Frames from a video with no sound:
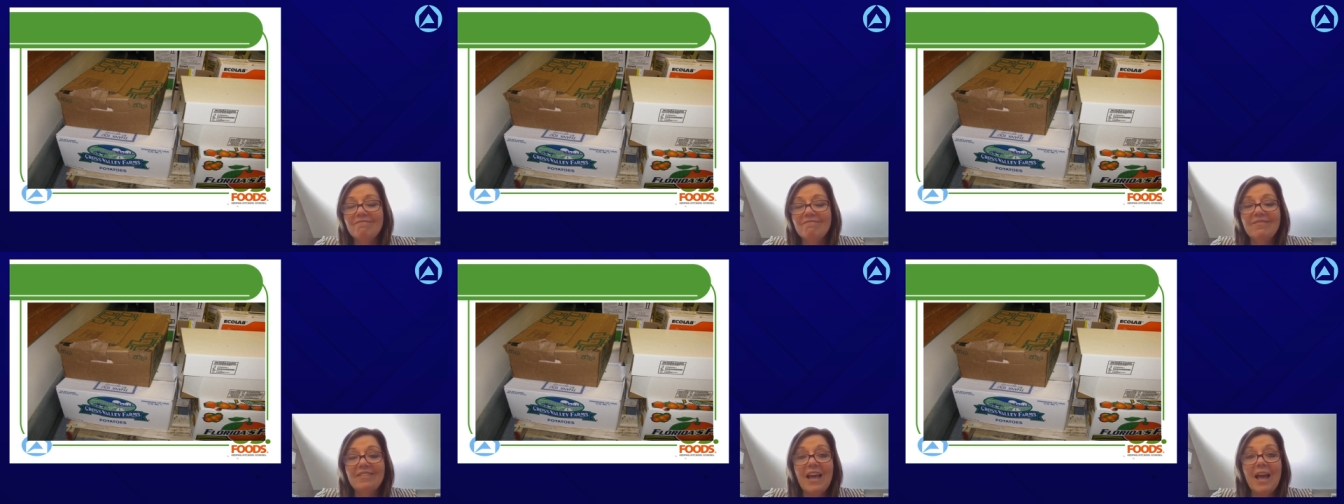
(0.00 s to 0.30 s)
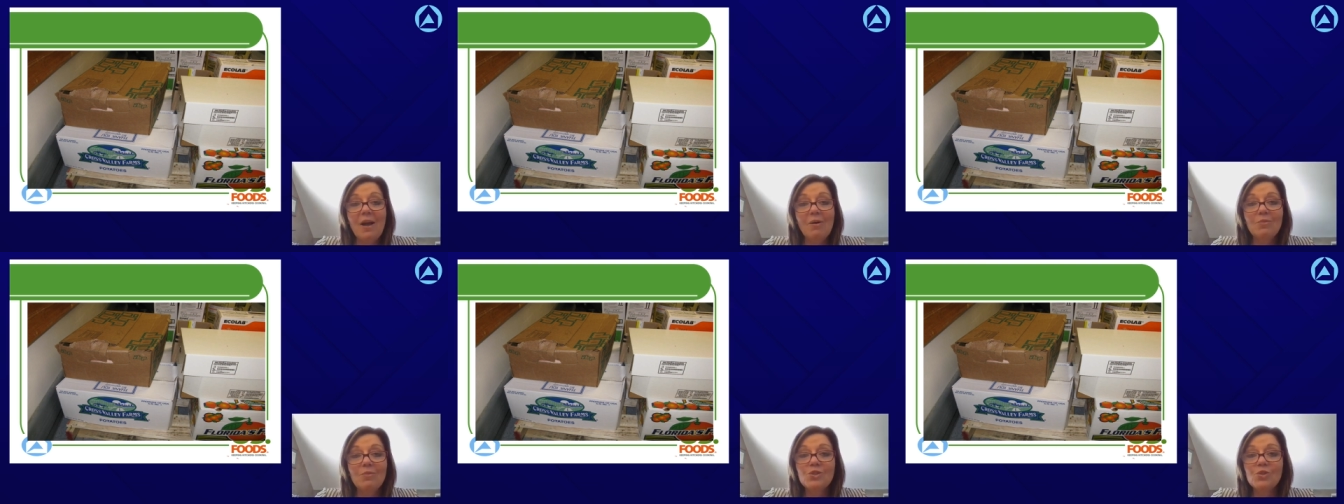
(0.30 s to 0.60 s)

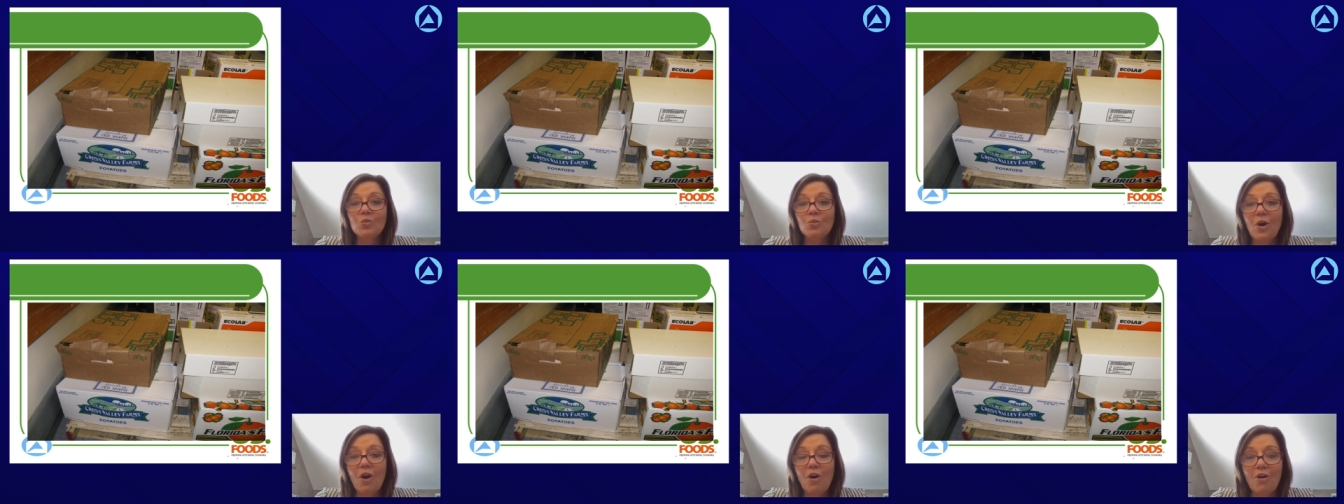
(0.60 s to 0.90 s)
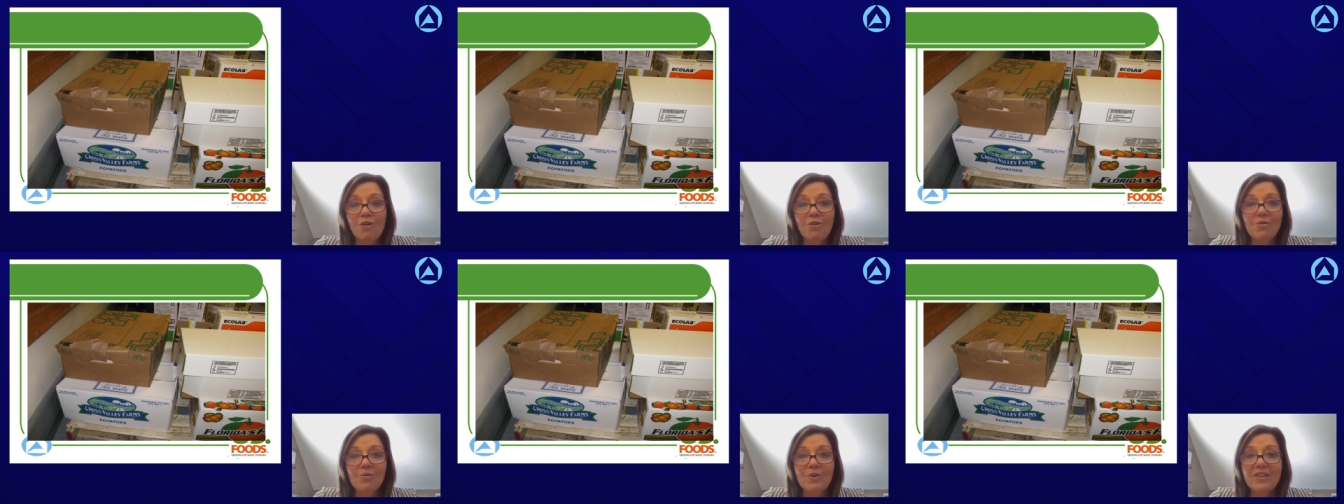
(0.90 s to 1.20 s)
that was
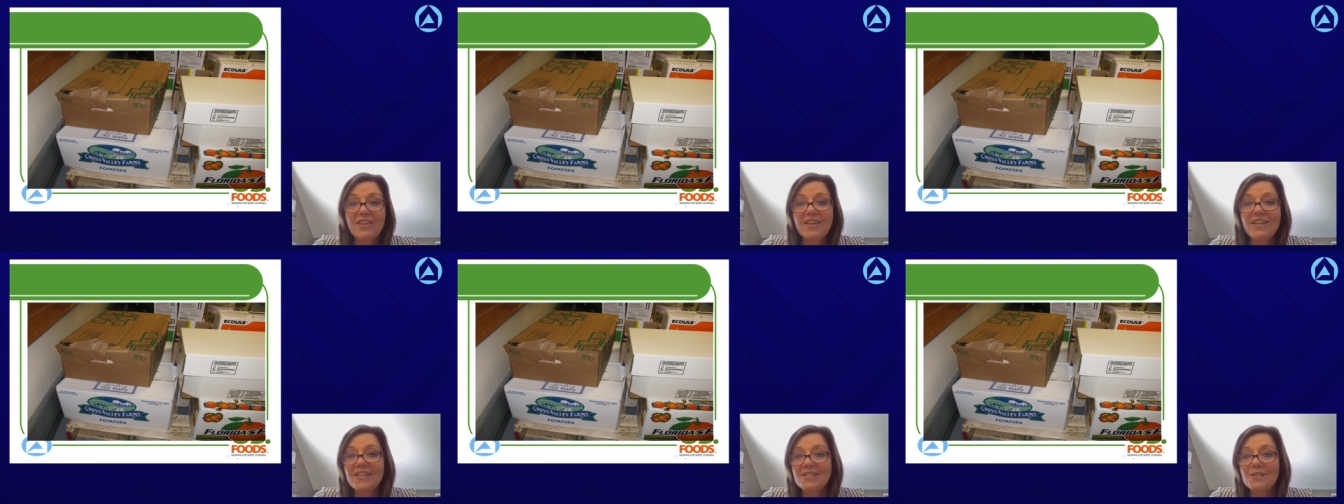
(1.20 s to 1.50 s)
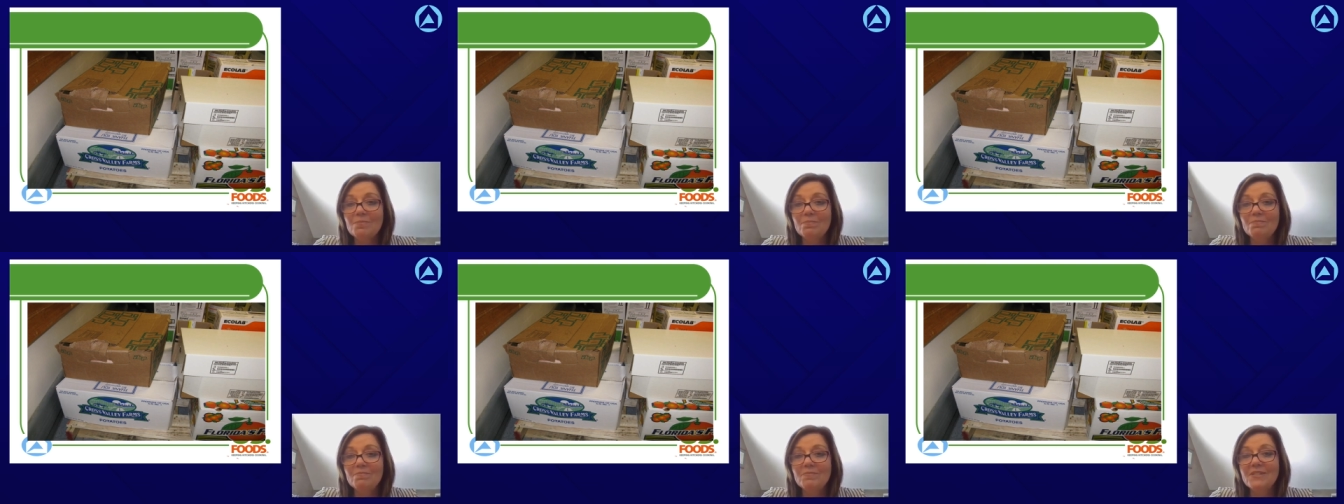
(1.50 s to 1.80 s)
wrong with his
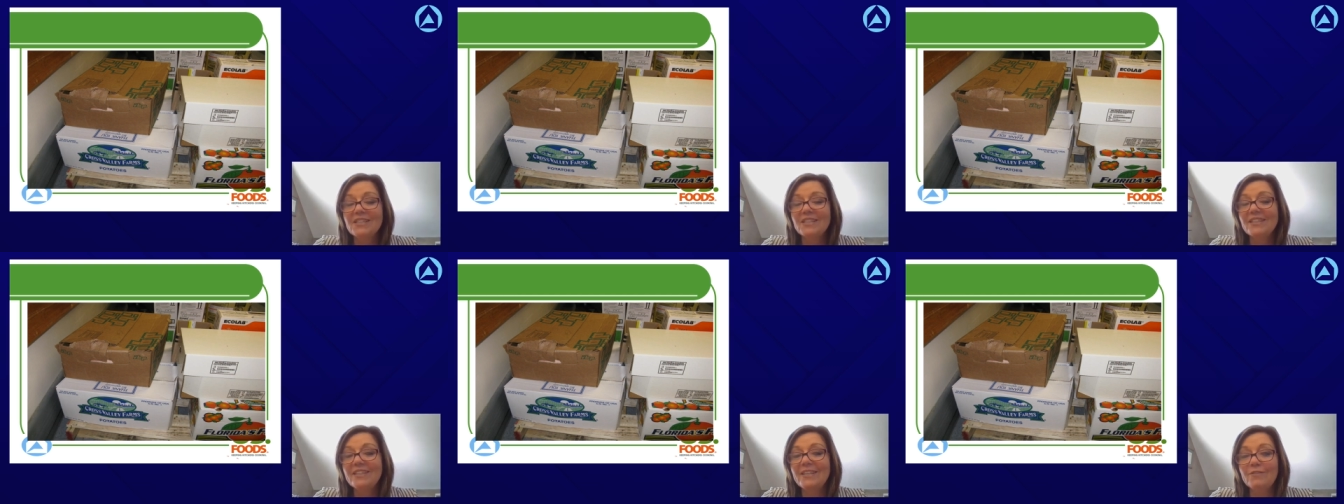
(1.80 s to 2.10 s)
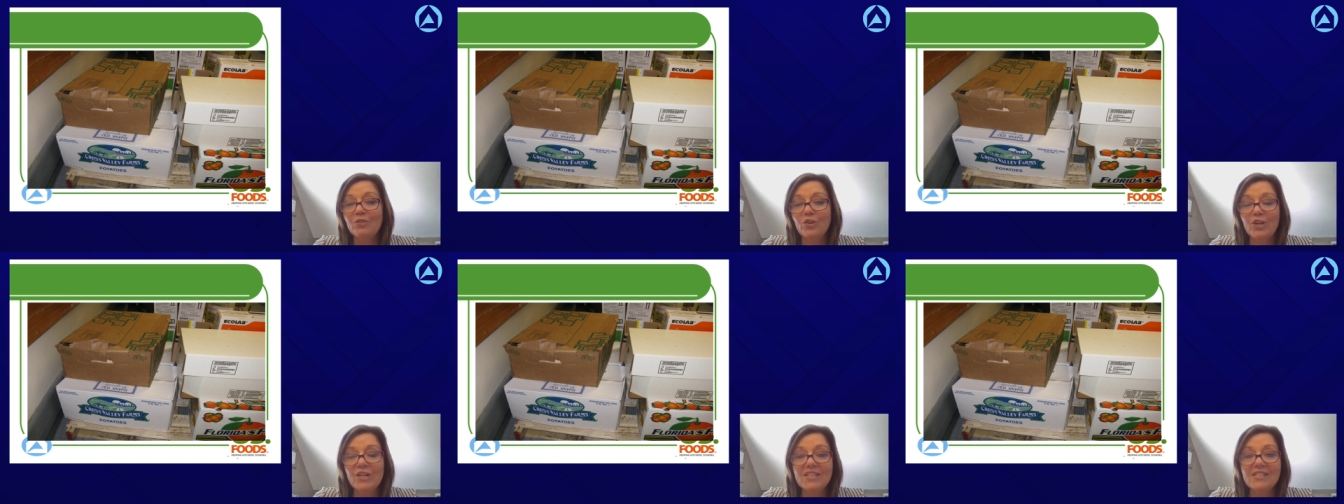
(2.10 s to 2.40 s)

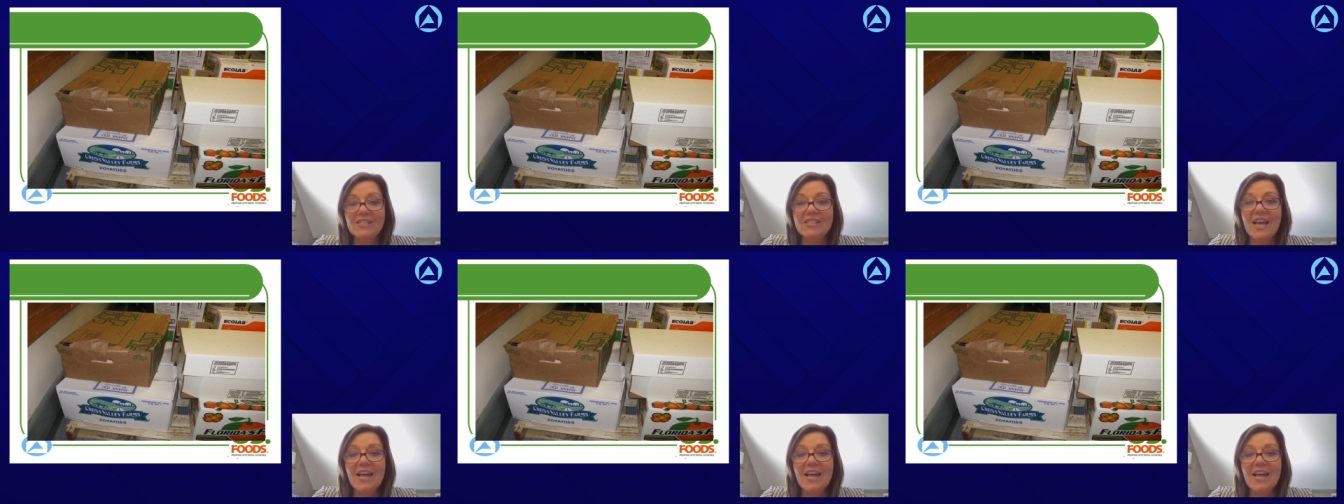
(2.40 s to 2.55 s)
deliveries